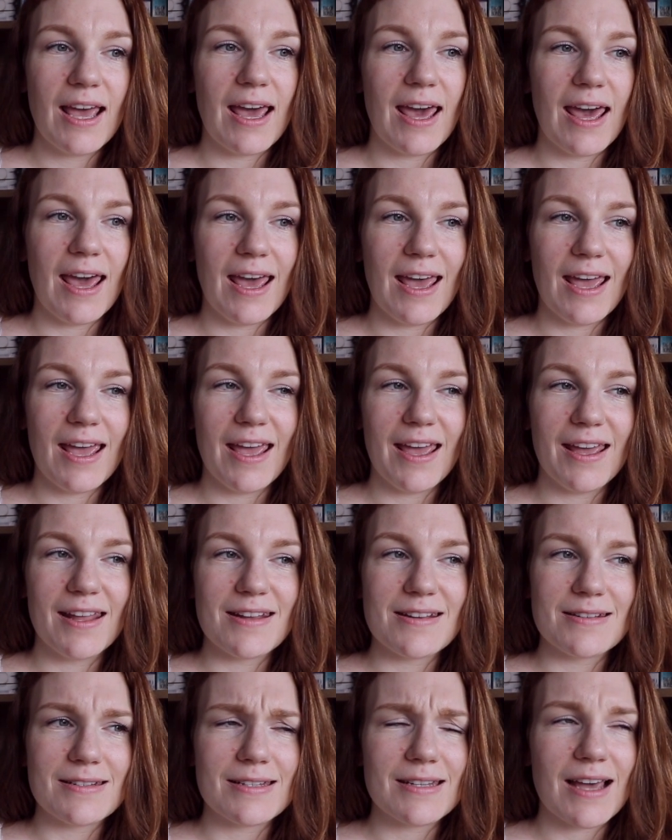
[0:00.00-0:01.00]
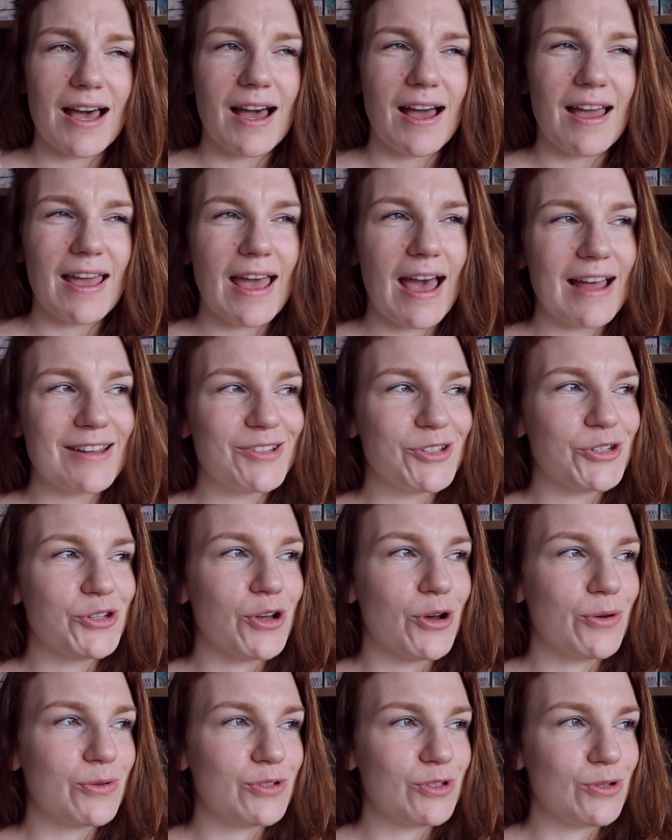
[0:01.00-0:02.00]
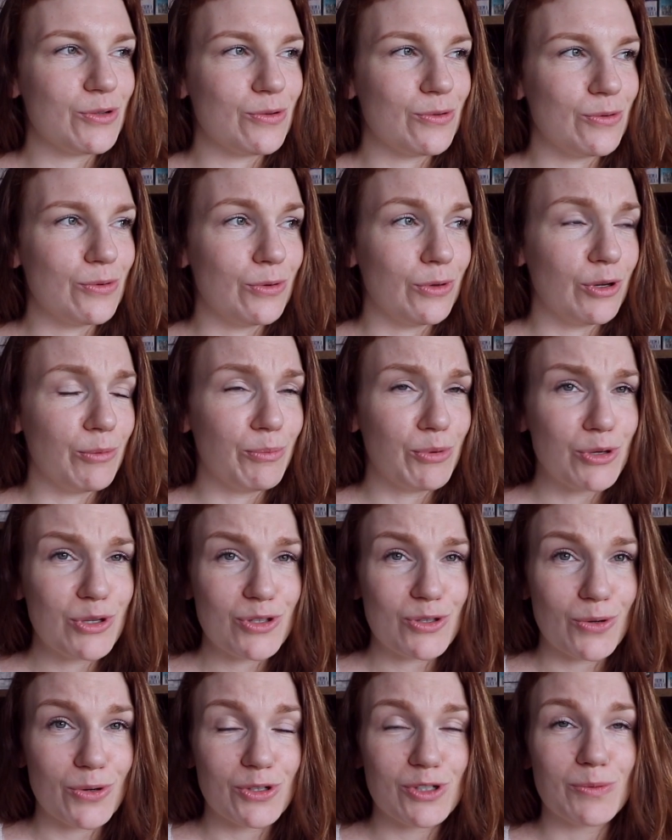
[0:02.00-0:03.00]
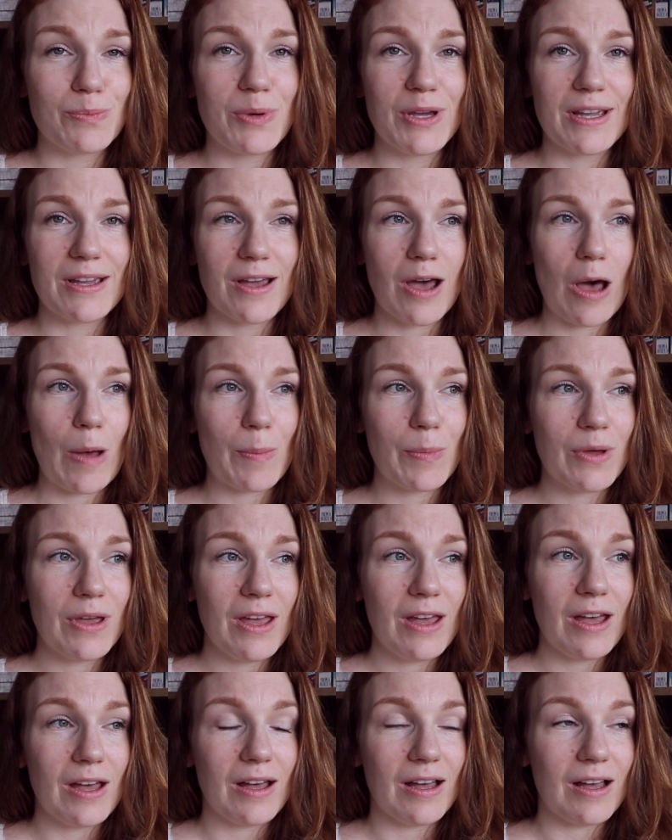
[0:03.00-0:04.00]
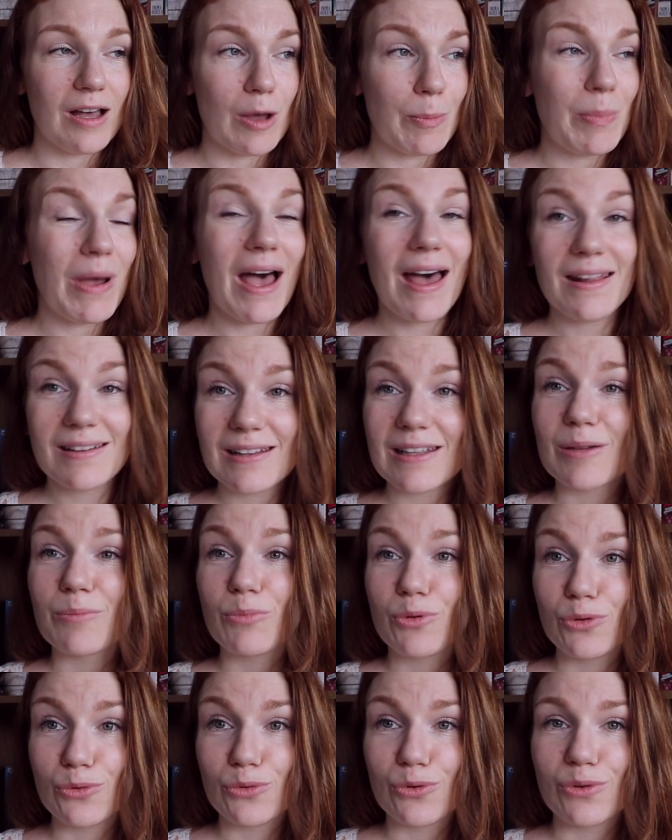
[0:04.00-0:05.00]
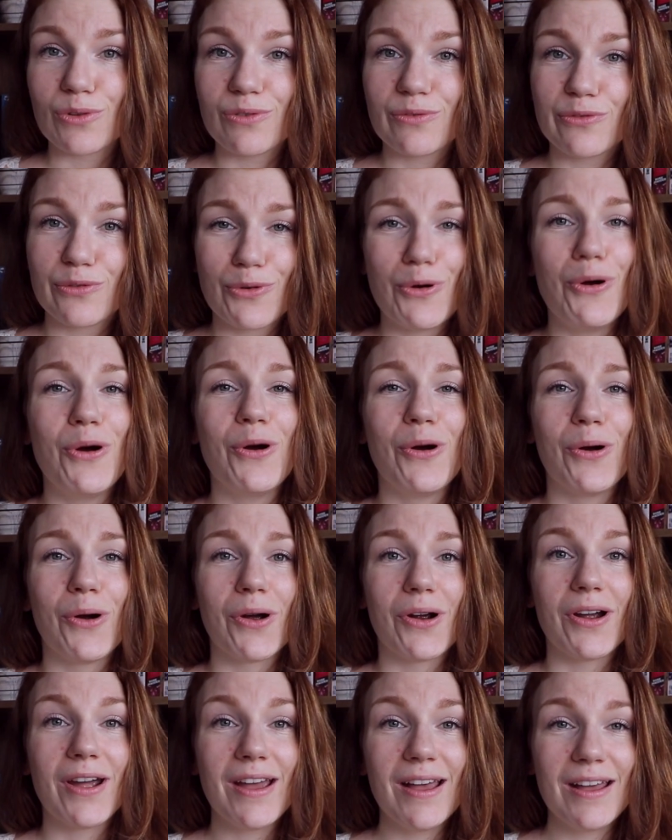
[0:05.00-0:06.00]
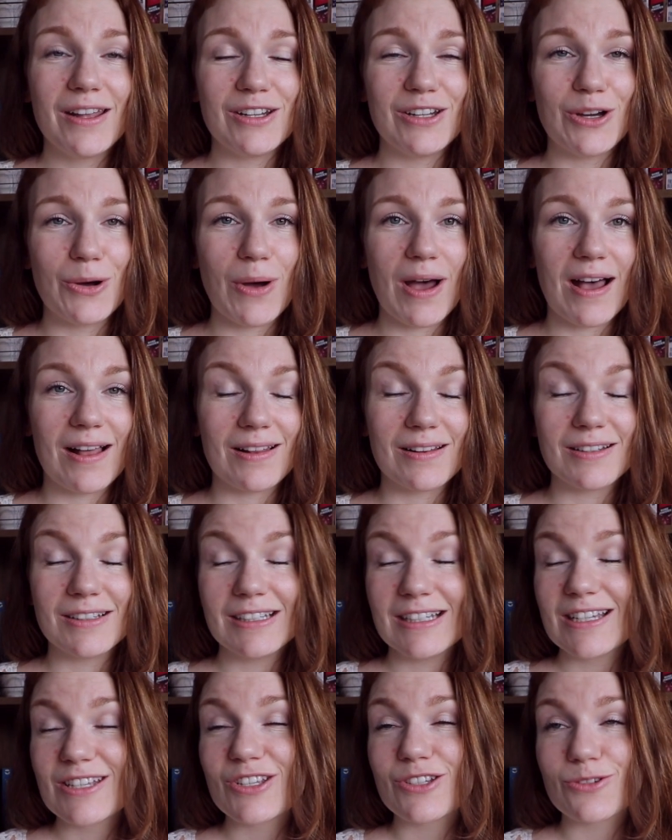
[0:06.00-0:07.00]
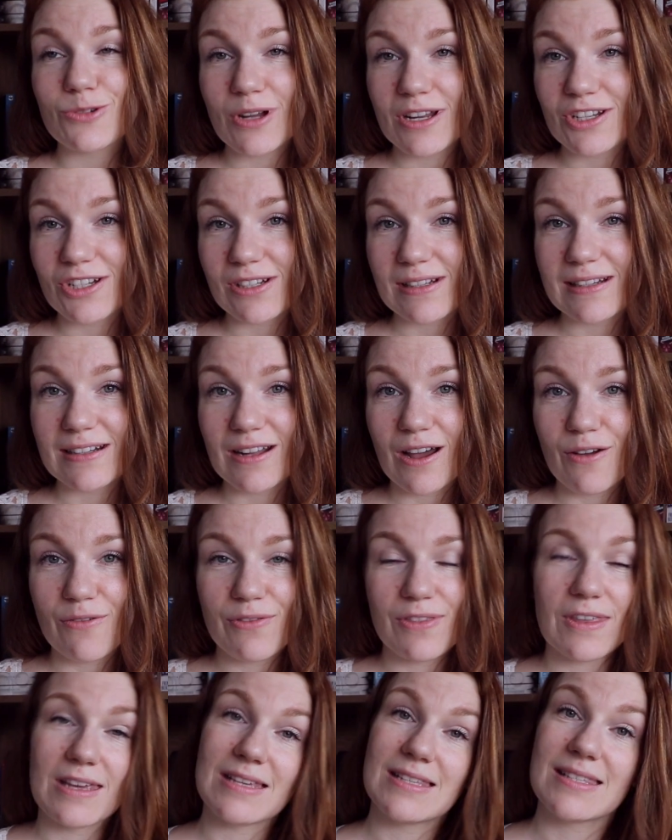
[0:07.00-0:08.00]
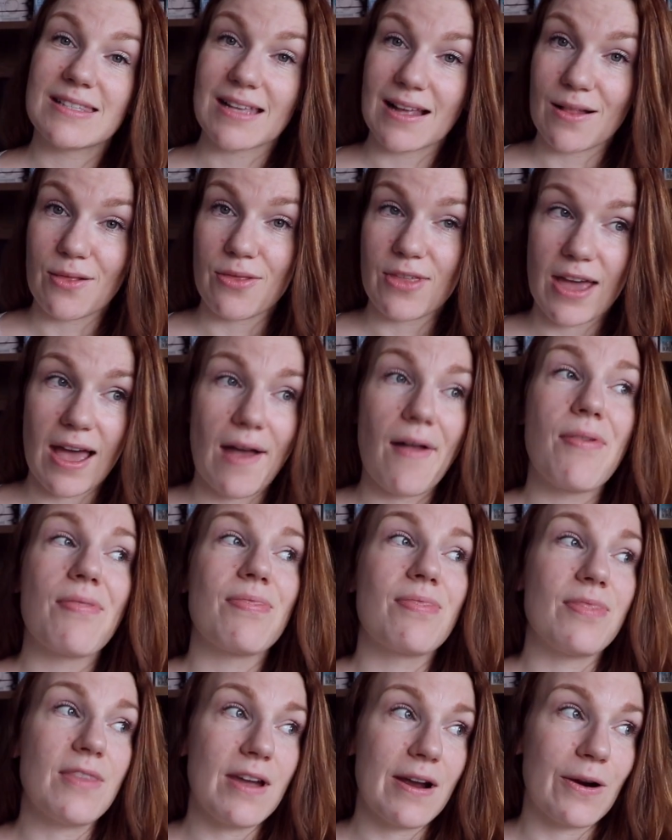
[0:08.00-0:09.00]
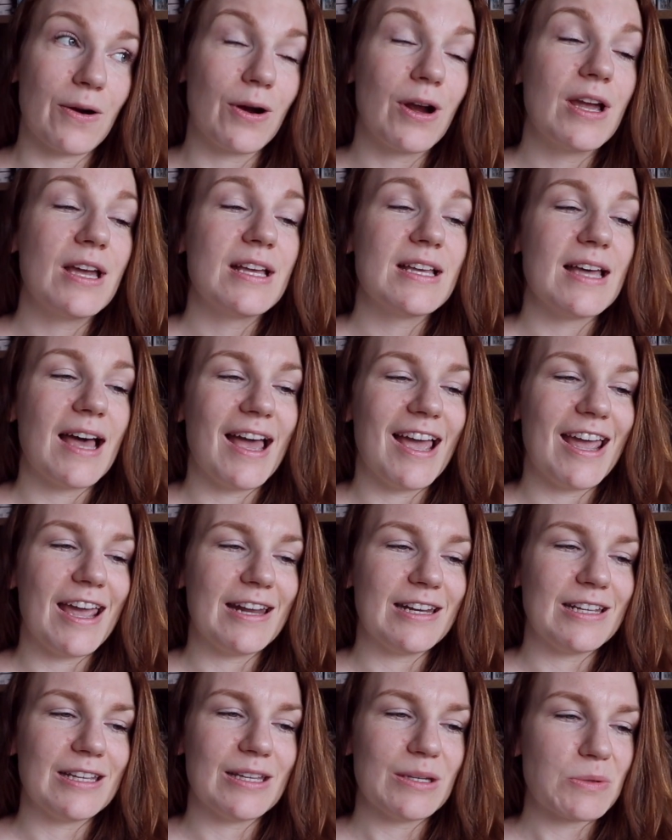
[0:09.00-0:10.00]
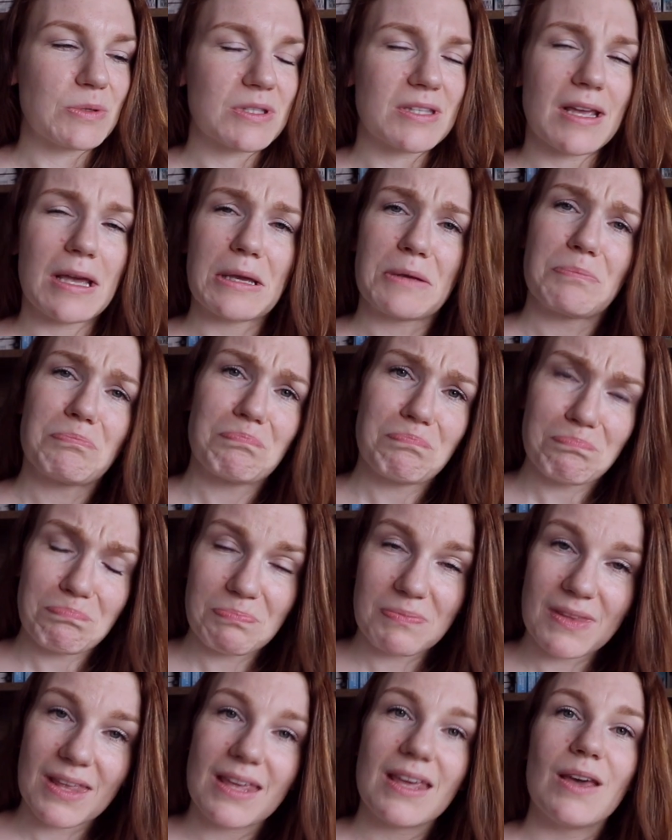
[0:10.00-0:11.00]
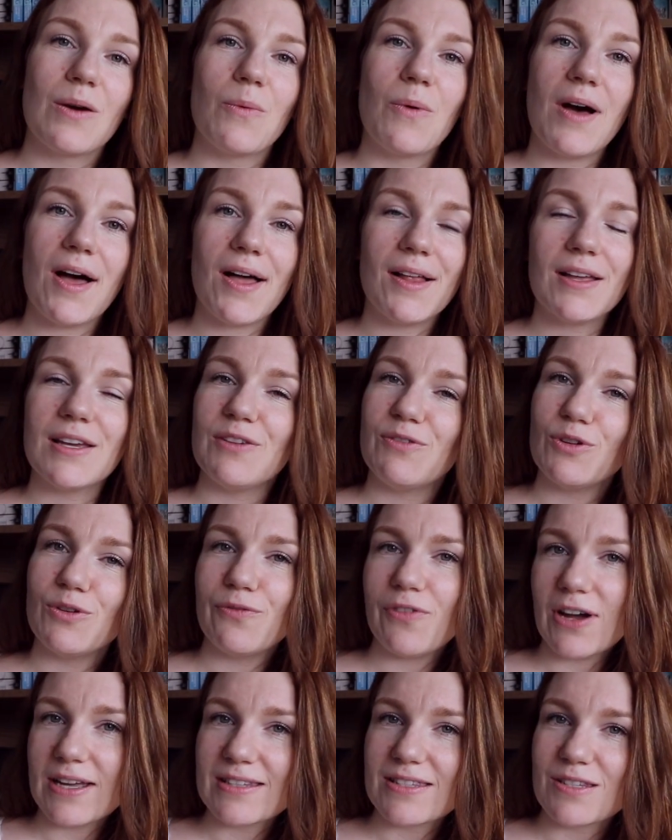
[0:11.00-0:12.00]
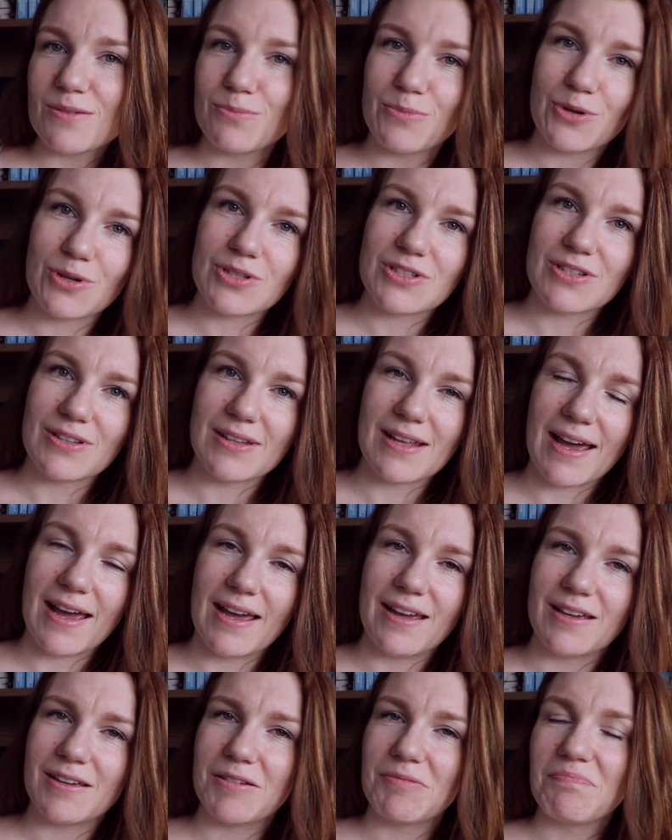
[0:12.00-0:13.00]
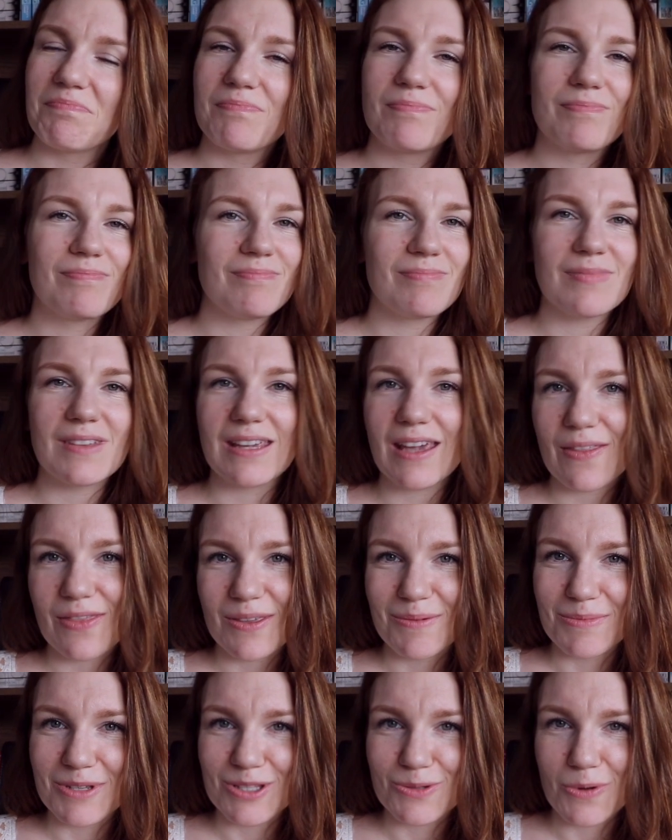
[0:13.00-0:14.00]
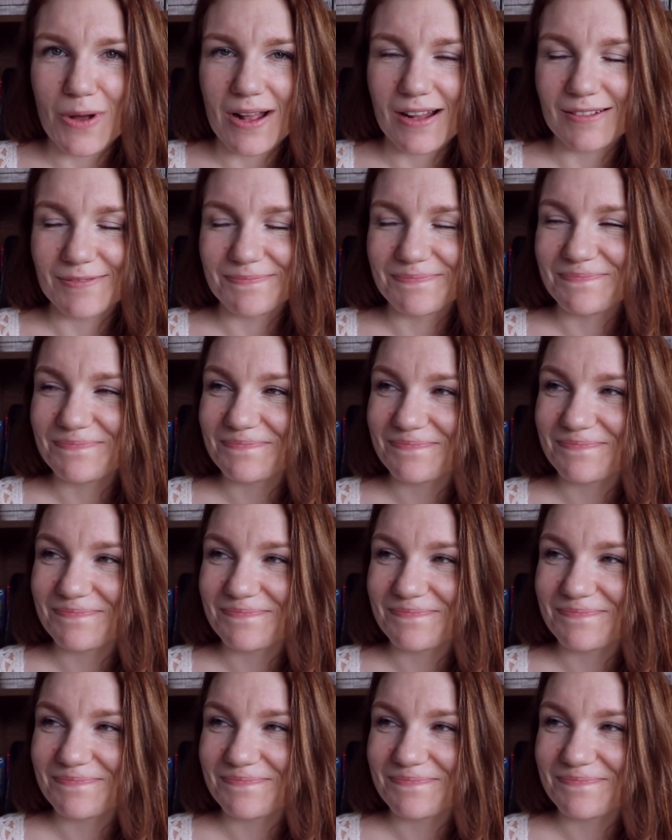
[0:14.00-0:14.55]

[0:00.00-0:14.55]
and I had to go to a bookstore to pick up a paddling pool for Noel. Strangely enough, they sell that there, and he was like, well, if you find some books you like, get them as well.